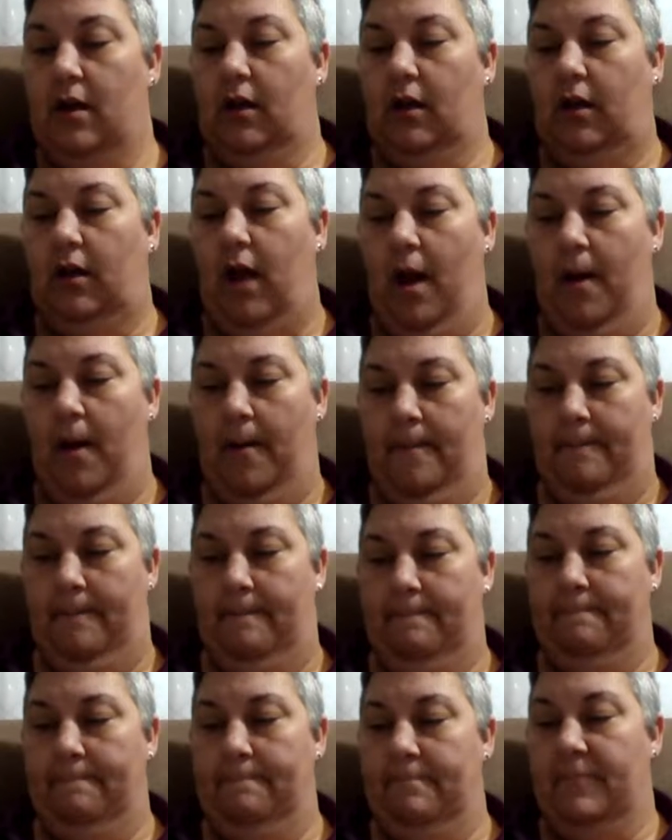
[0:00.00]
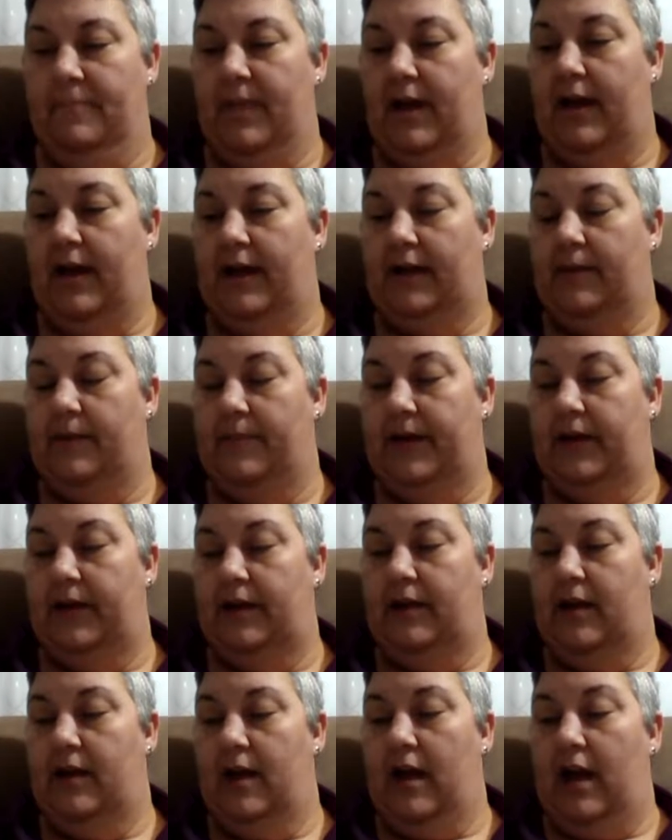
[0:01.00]
Come, I
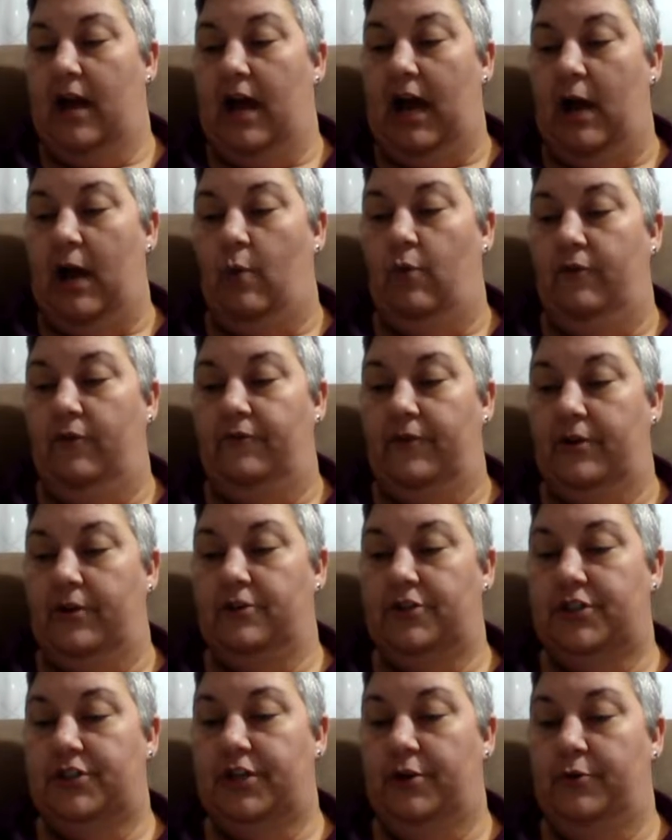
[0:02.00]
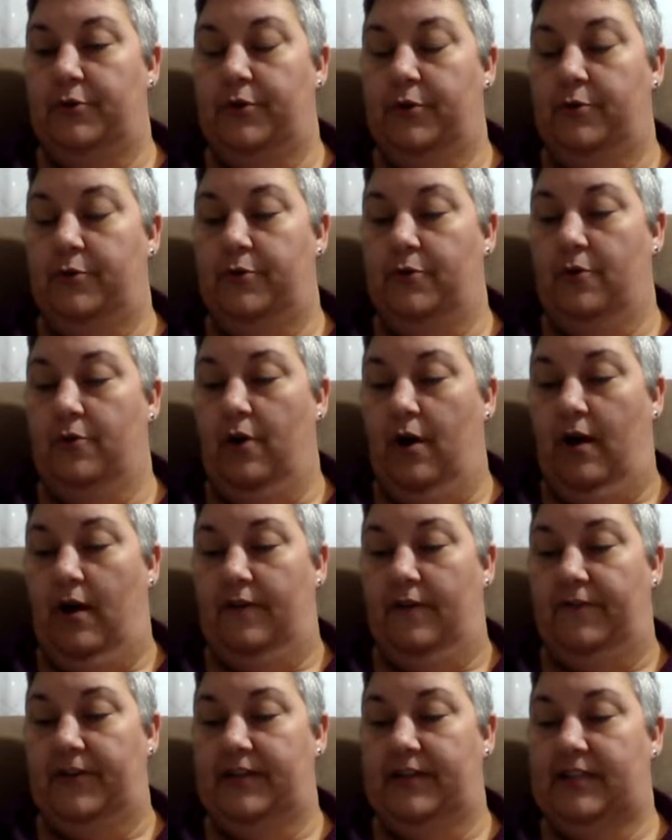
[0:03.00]
commanded. I will first show you your
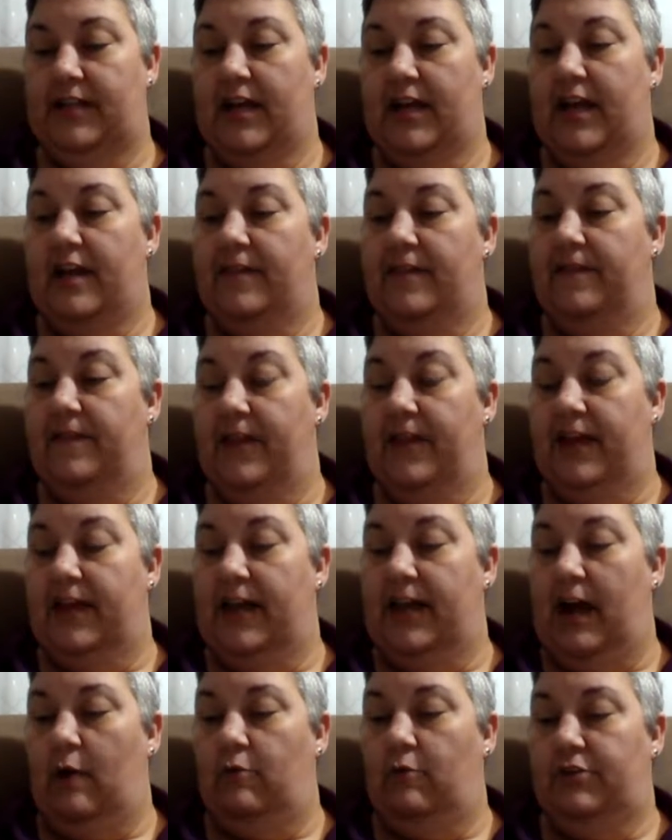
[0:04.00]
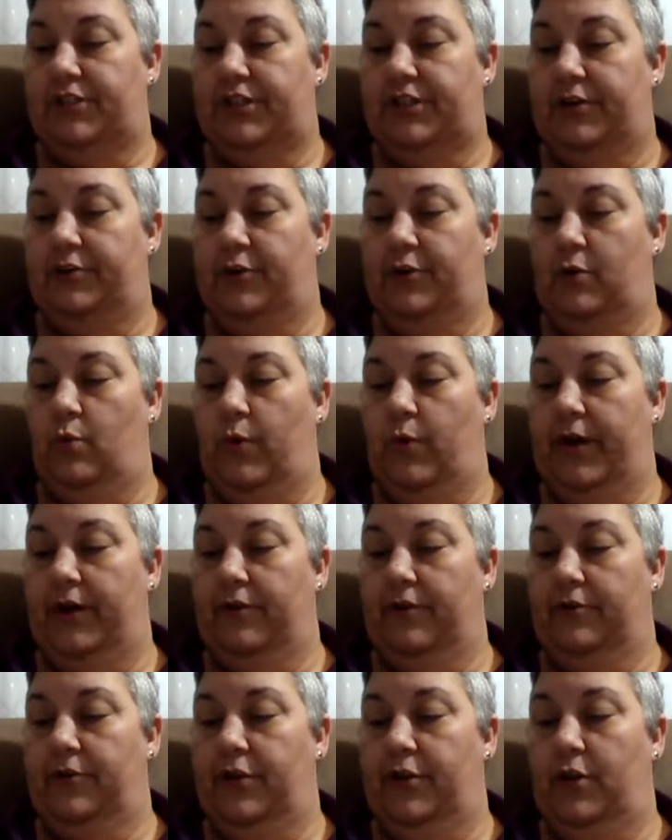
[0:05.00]
office, then I will show you
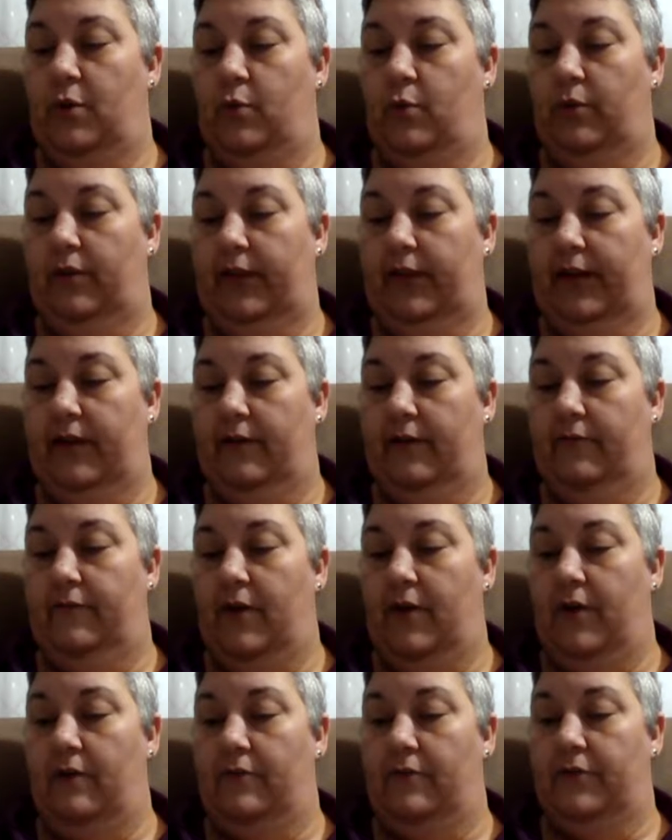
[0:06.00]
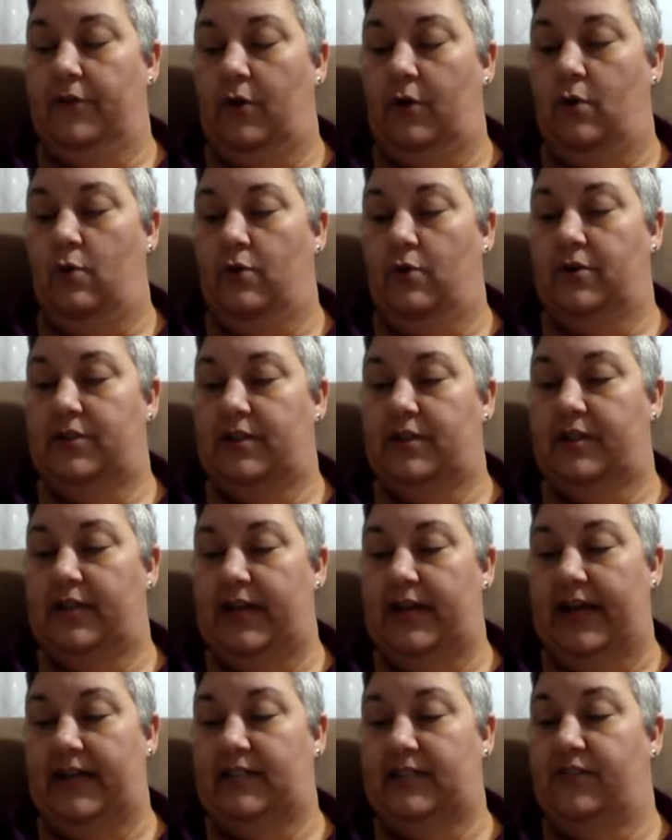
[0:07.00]
where you will live over the course of the
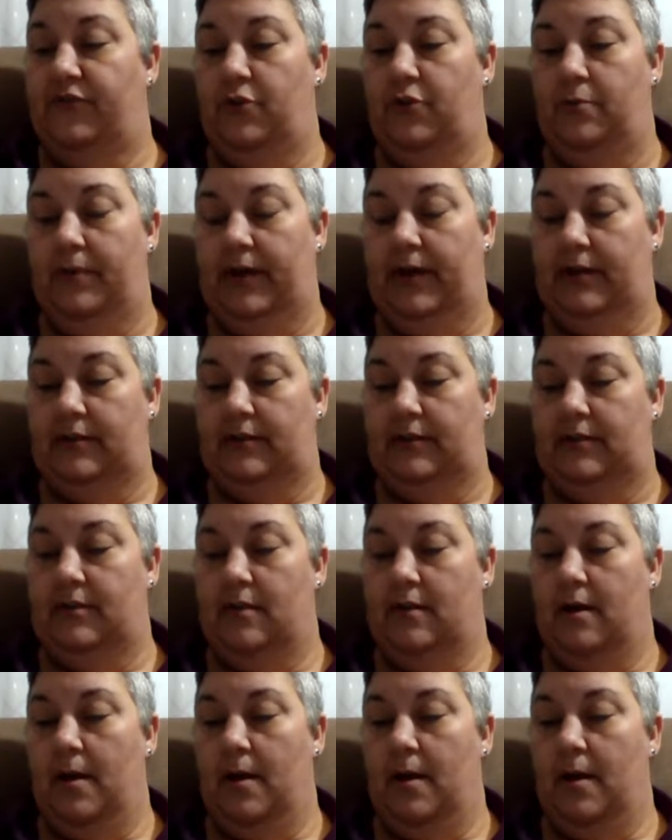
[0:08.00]
next few months.